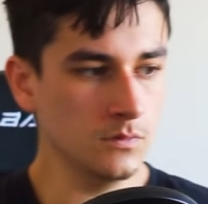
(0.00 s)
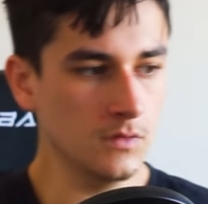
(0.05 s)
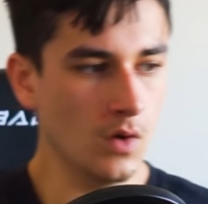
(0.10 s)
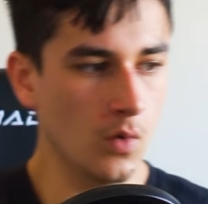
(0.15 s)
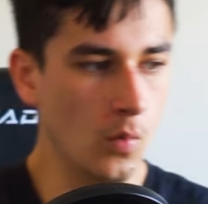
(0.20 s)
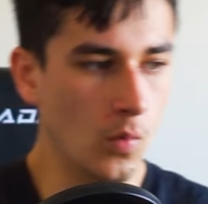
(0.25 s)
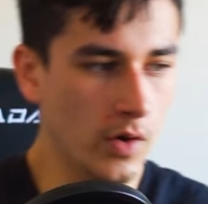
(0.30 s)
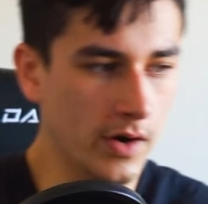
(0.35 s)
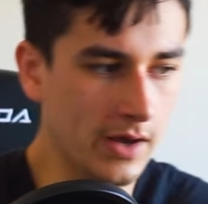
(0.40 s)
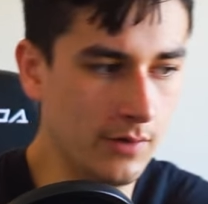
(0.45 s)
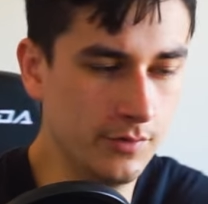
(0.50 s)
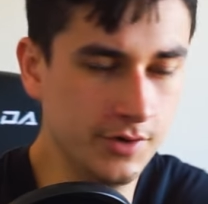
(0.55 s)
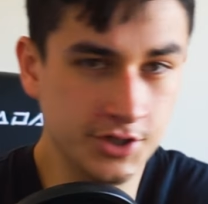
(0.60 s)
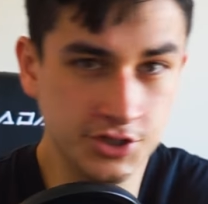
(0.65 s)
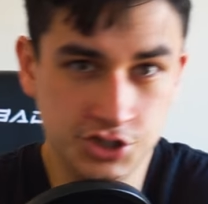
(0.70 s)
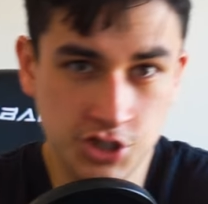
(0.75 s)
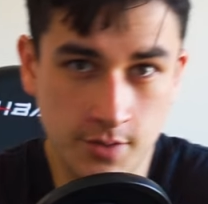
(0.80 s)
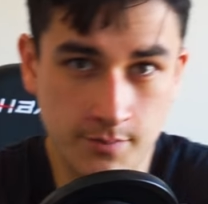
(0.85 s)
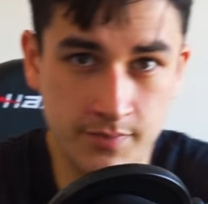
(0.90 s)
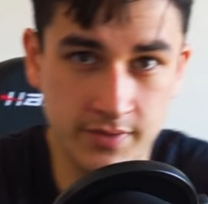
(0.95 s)
what I want
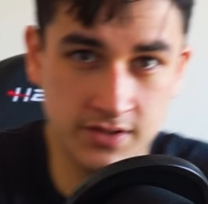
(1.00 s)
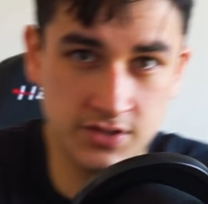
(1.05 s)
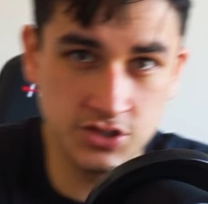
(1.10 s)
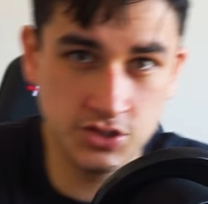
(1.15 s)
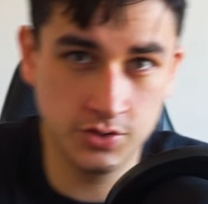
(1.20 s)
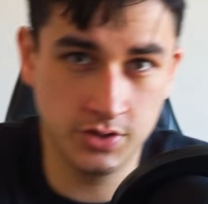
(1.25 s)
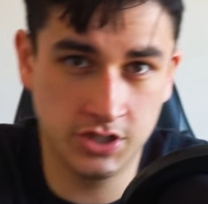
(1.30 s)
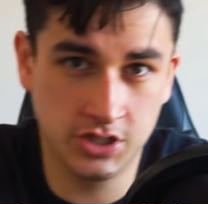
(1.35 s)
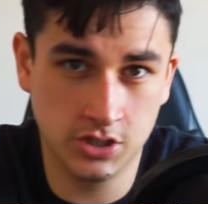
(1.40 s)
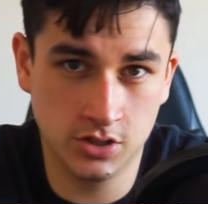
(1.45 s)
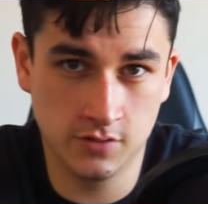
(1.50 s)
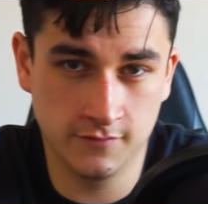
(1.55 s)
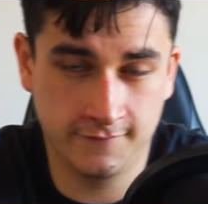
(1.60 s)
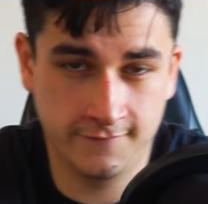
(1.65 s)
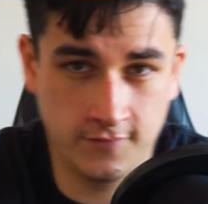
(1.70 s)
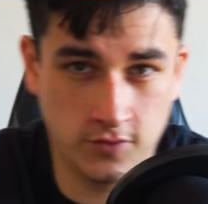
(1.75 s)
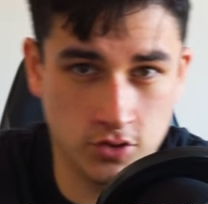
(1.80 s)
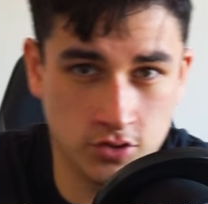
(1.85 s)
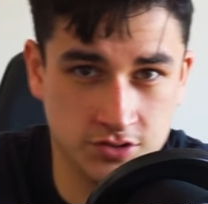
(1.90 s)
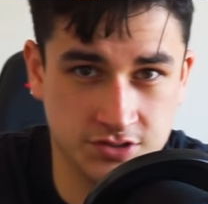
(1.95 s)
to jump into here
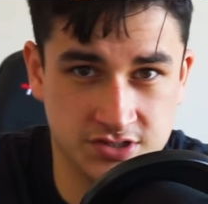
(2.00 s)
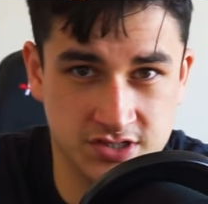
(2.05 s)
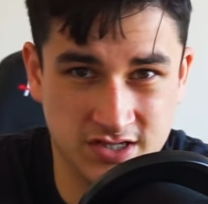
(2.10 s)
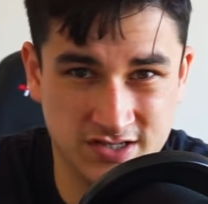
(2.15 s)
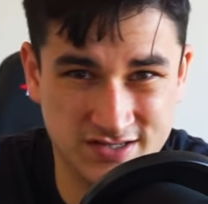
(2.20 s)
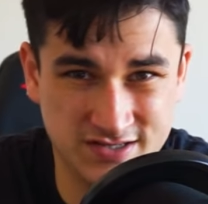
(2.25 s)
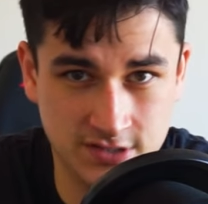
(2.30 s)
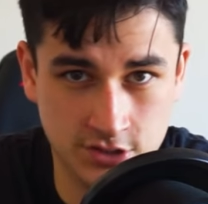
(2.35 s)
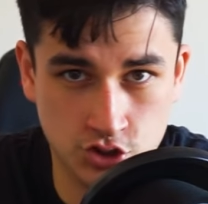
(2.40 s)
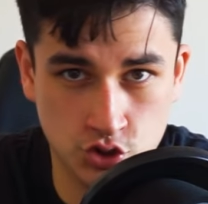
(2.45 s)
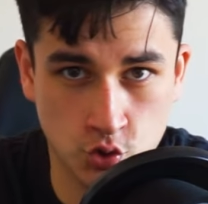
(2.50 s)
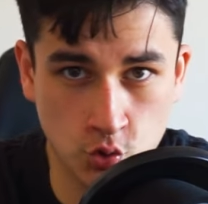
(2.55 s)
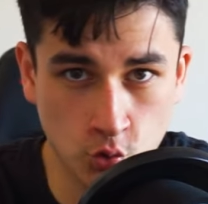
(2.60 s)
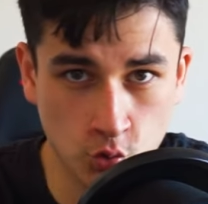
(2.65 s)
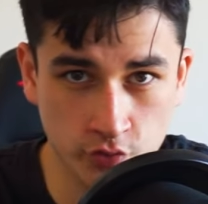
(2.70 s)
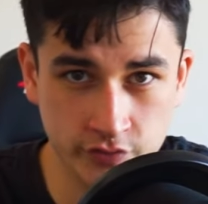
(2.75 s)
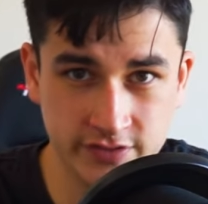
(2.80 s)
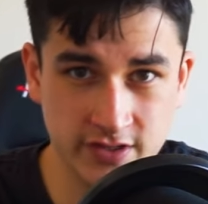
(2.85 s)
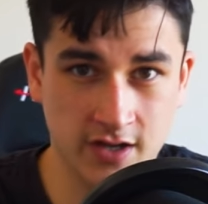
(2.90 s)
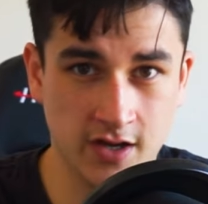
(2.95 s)
first is the
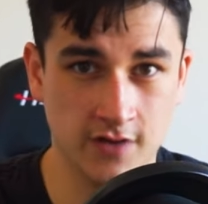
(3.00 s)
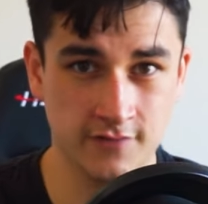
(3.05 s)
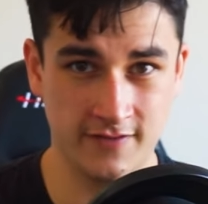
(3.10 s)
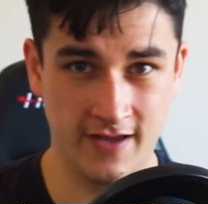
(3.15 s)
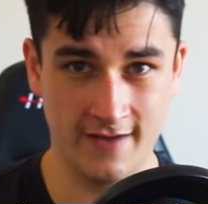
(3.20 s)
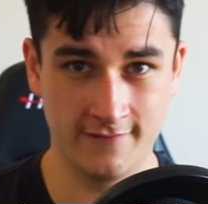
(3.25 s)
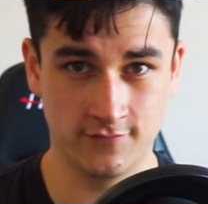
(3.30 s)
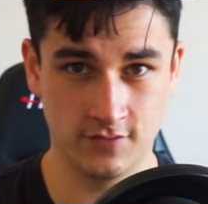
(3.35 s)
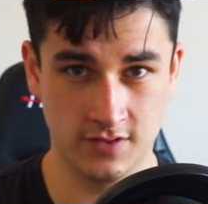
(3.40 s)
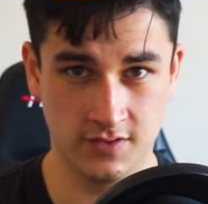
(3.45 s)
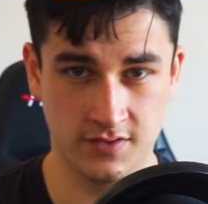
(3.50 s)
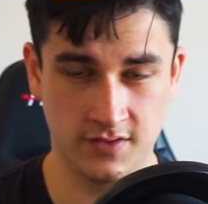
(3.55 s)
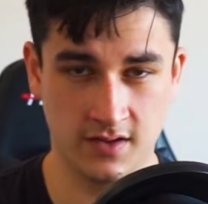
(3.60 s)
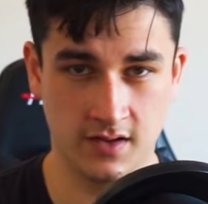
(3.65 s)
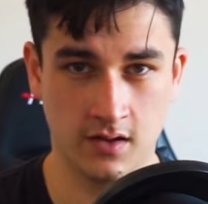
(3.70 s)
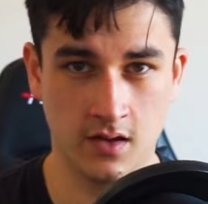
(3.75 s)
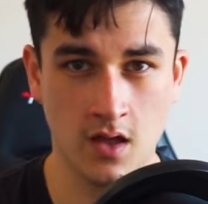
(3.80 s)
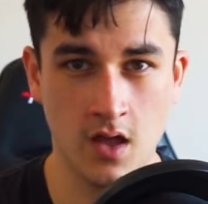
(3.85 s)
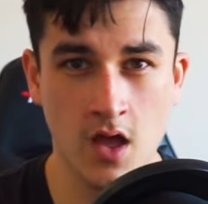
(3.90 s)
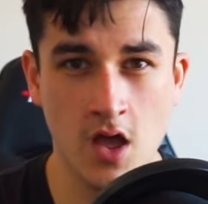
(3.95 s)
tools of everything.